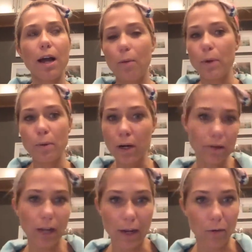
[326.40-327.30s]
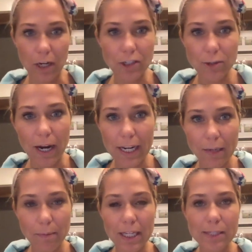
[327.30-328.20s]
we weren't like rich by any
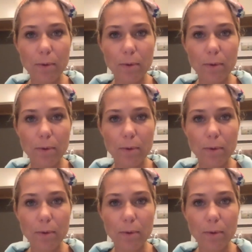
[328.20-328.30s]
means,